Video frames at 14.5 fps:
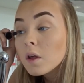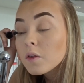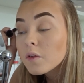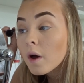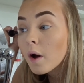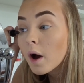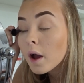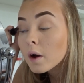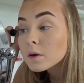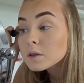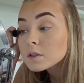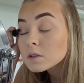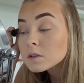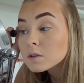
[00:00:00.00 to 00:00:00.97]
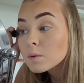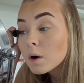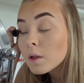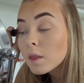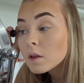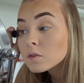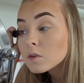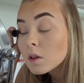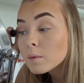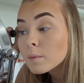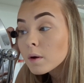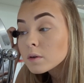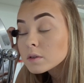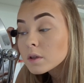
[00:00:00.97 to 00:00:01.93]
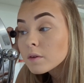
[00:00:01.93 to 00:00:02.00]
So I always use the one that's got the
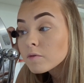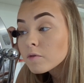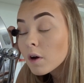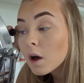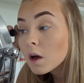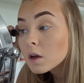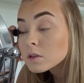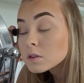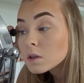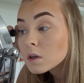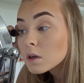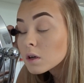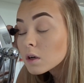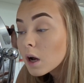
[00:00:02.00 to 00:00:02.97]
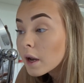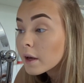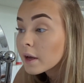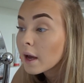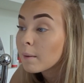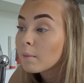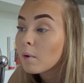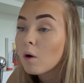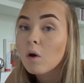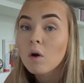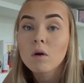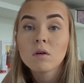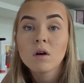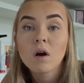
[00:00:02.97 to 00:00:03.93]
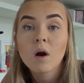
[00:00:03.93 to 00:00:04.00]
most in first to kind of get
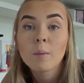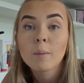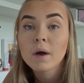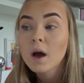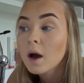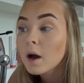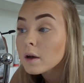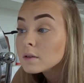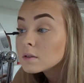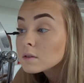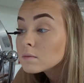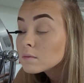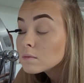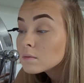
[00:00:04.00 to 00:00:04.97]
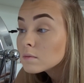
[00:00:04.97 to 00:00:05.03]
more on my eyes.